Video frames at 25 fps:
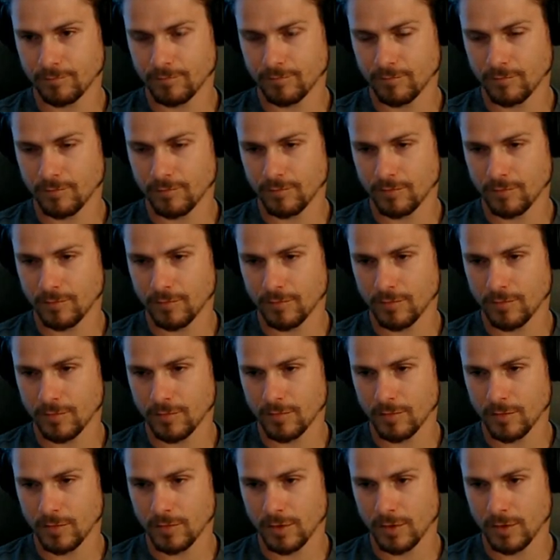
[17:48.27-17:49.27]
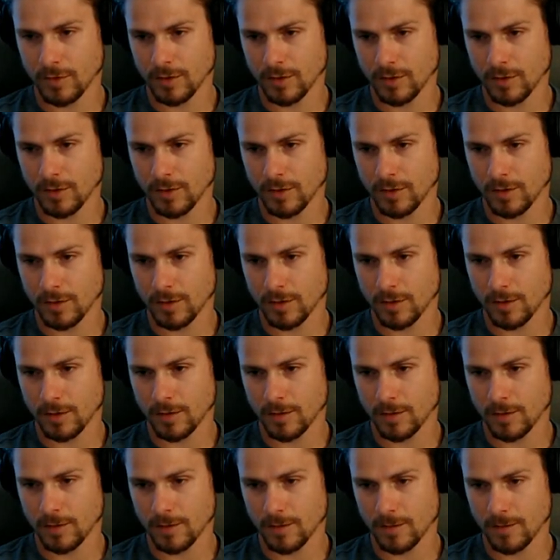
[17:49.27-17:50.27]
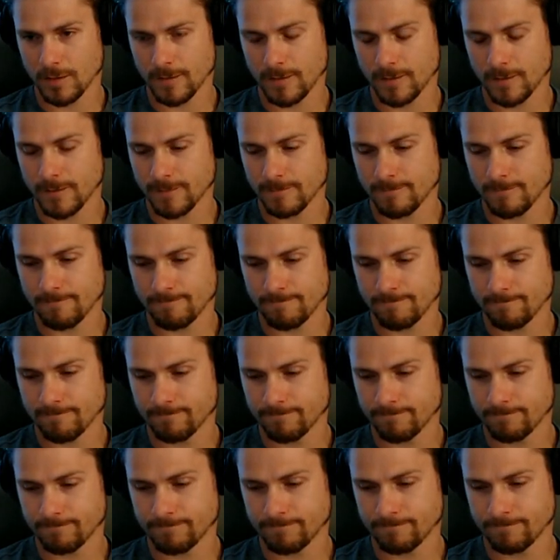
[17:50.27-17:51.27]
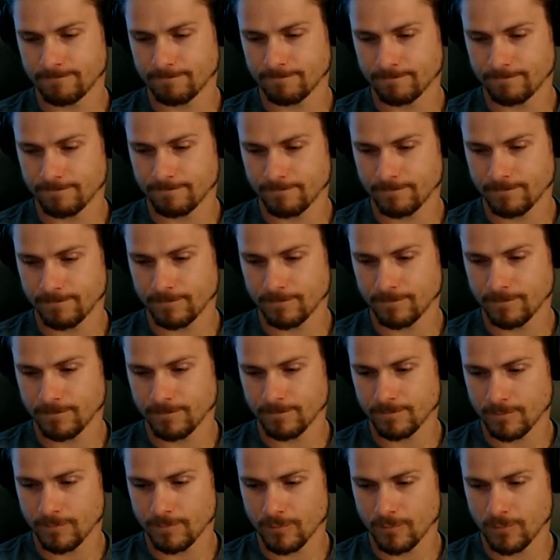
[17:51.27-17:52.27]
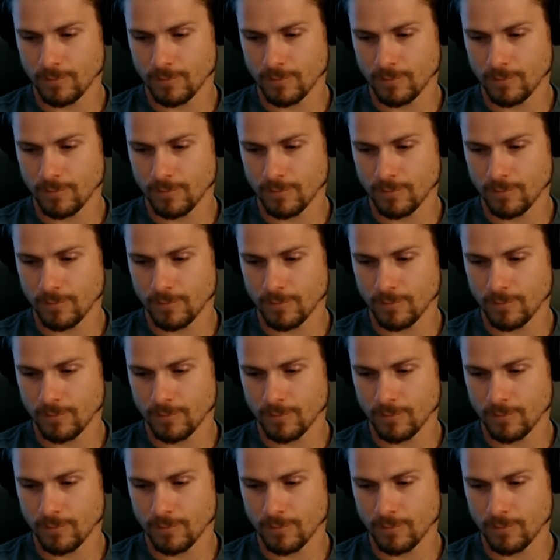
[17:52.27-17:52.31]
This person isn't speaking.